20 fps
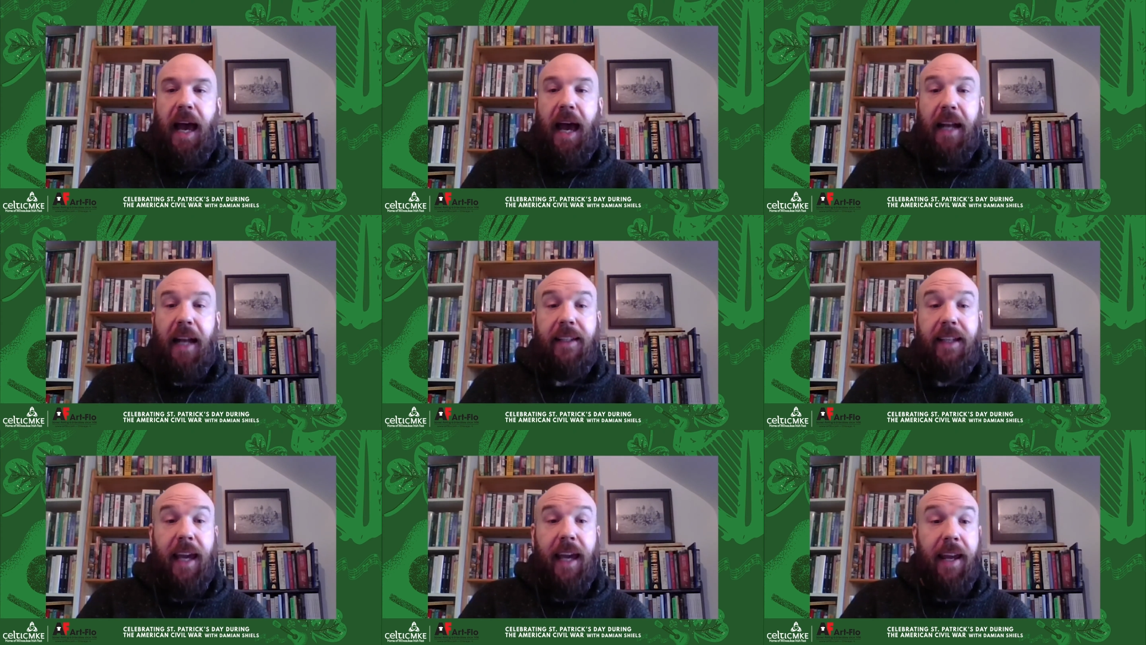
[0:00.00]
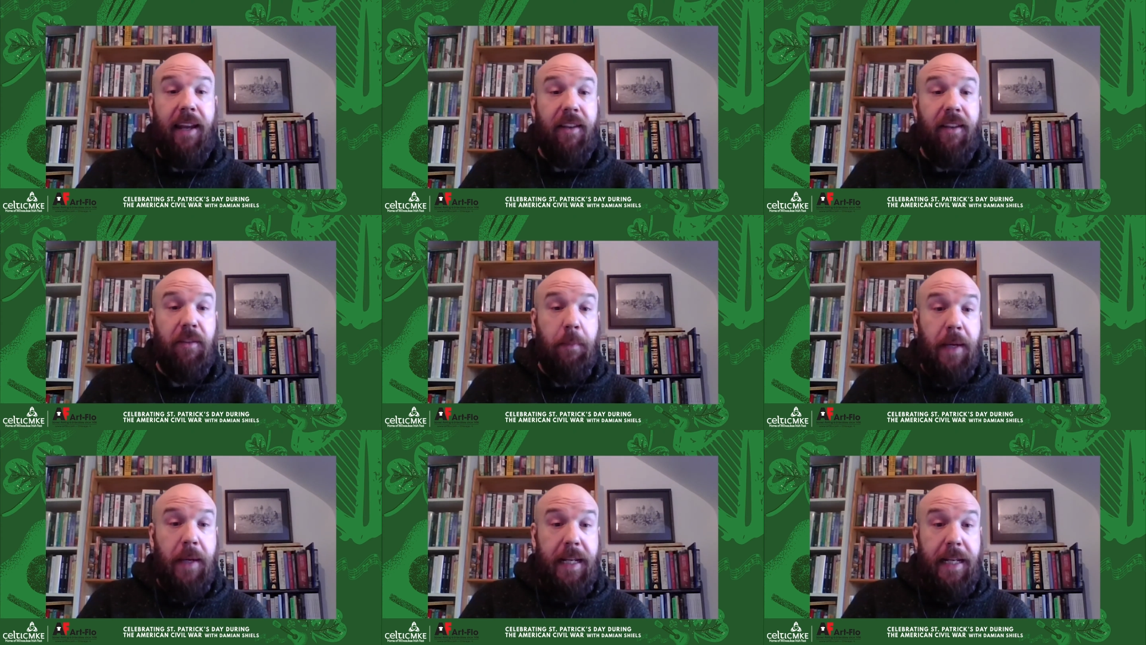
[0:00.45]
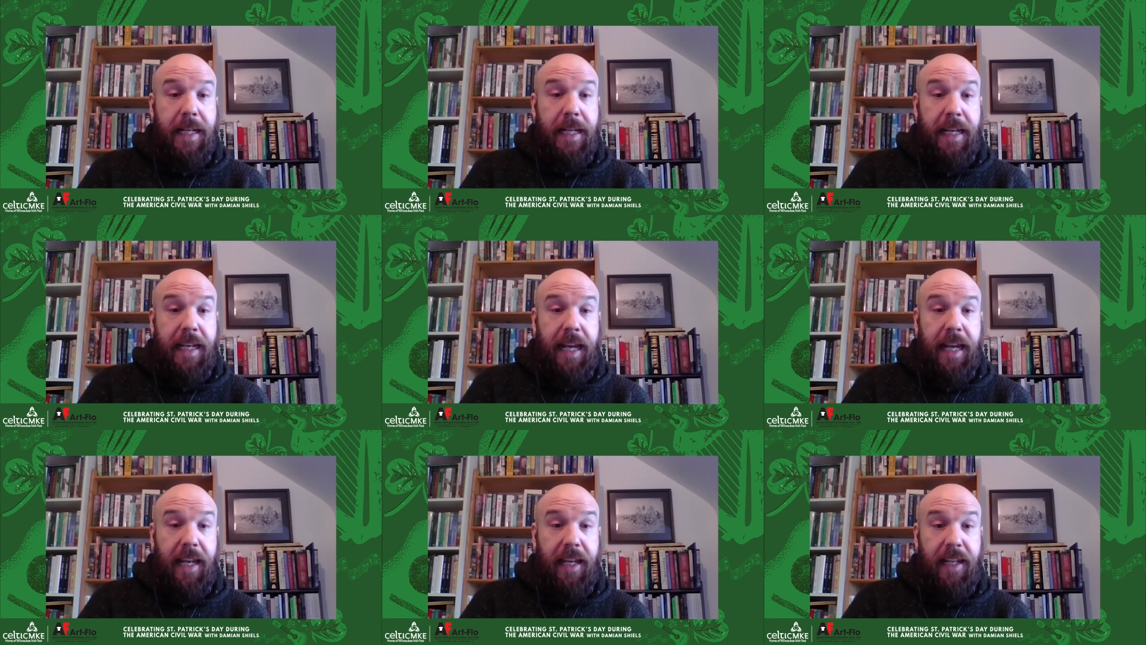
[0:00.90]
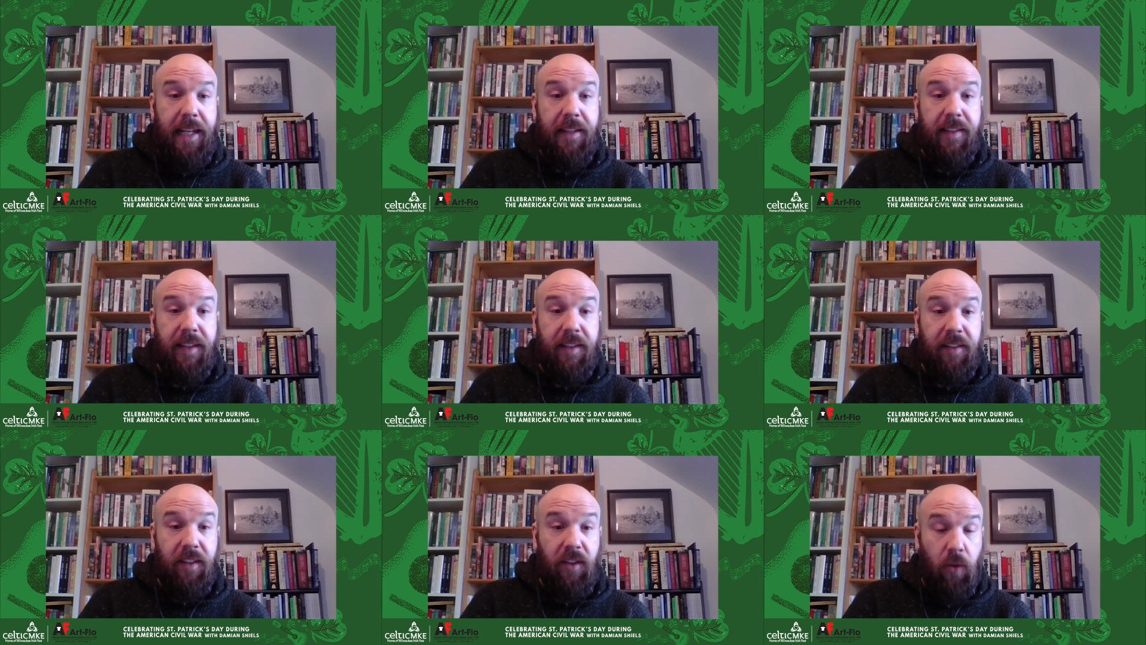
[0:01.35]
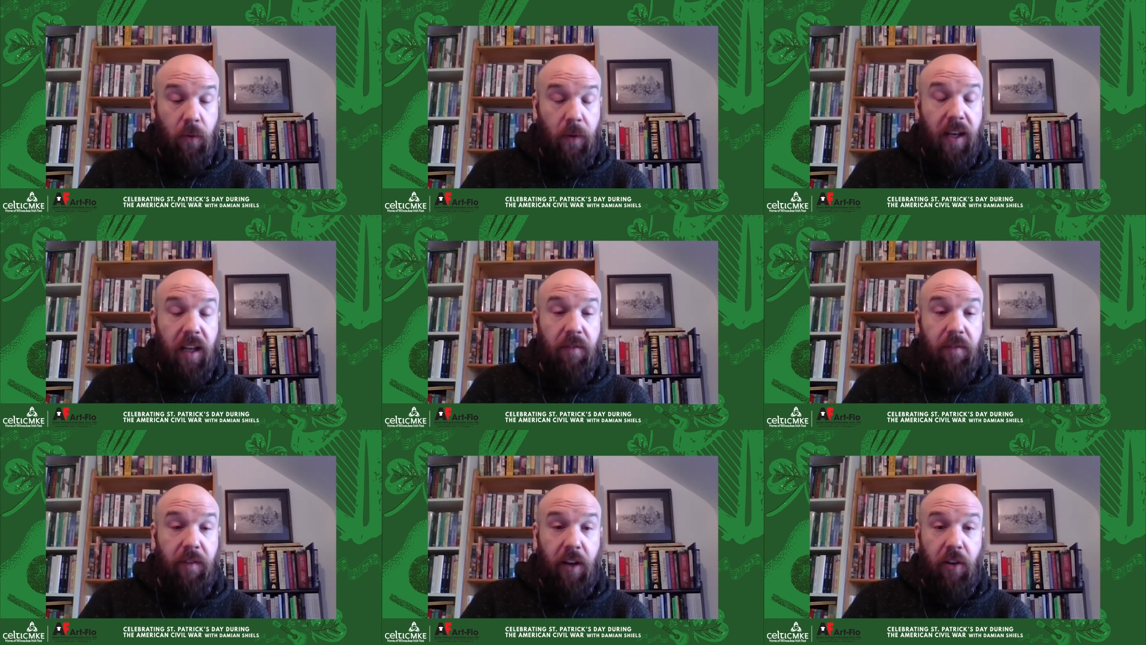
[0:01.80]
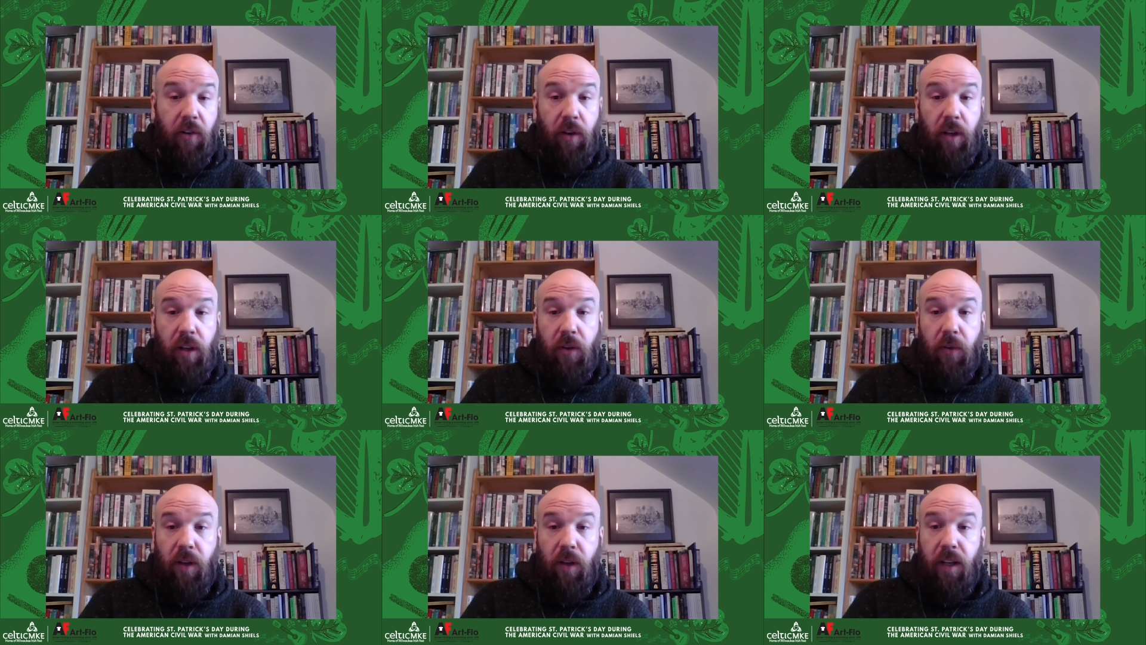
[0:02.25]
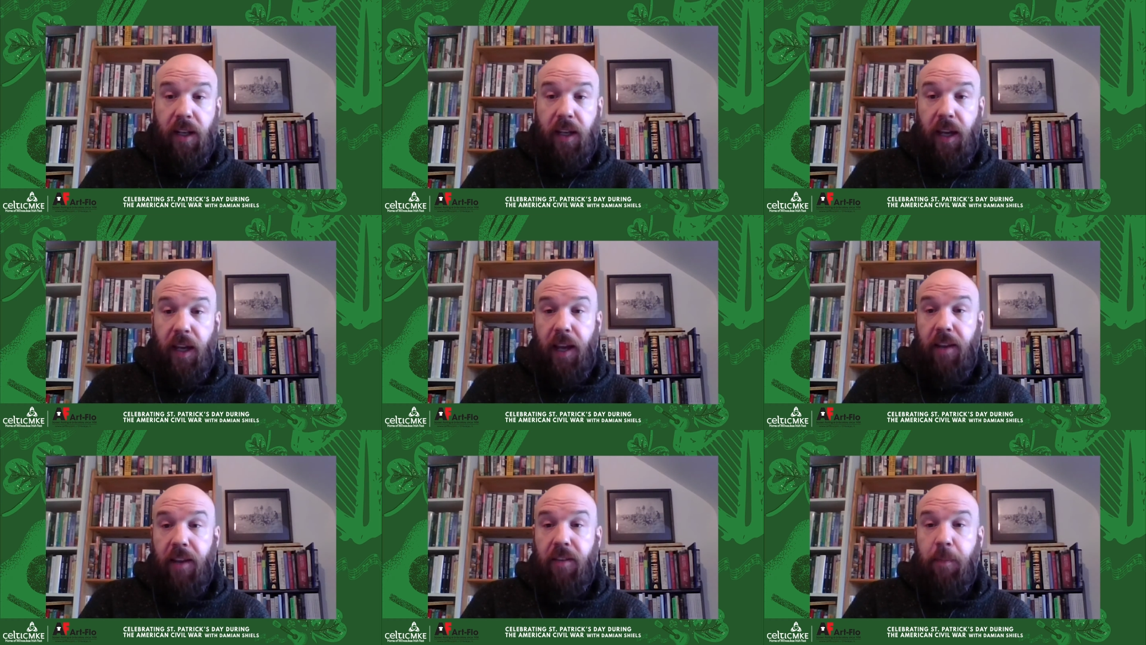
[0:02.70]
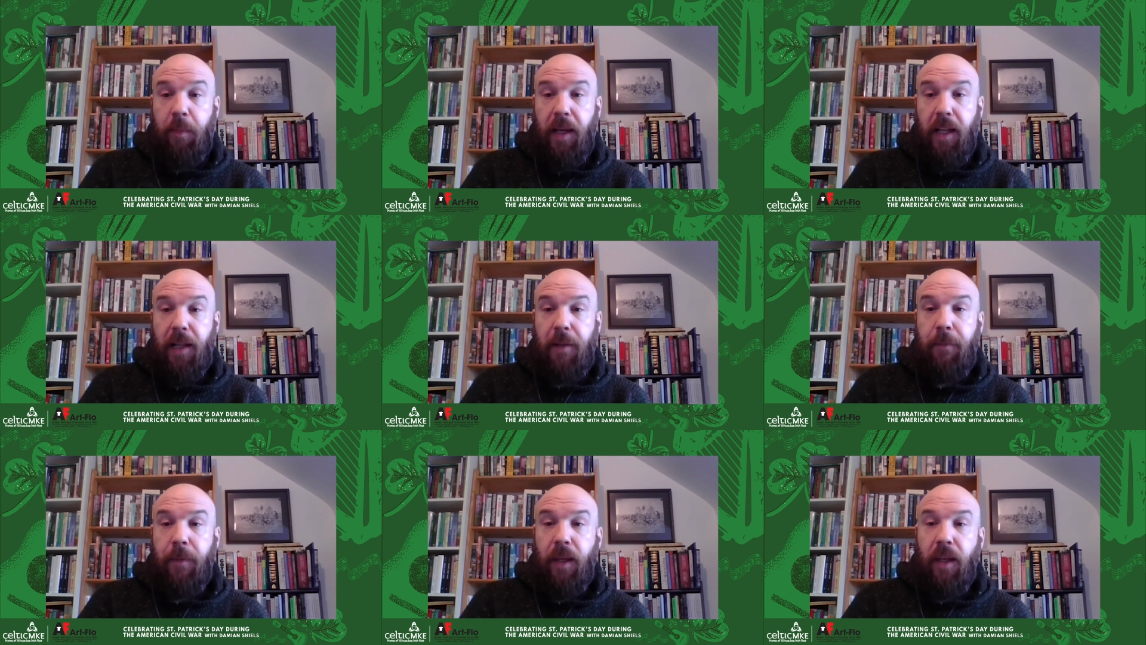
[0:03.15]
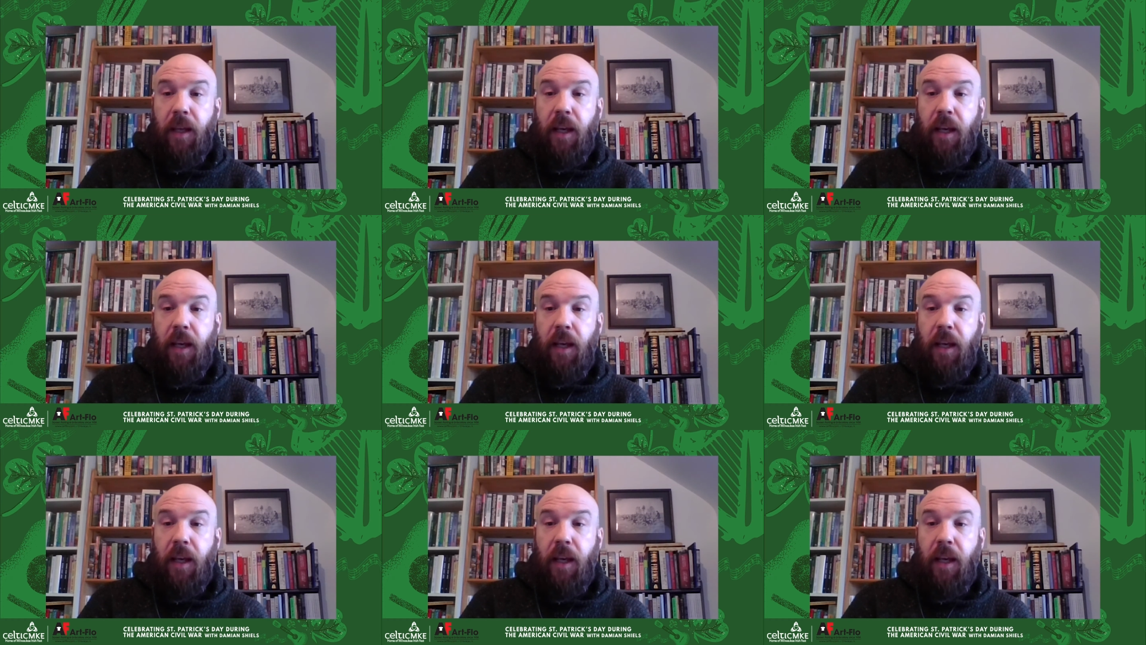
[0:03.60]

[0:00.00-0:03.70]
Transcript: at Gaines Mill in 1862, any federal unit at Gaines Mill.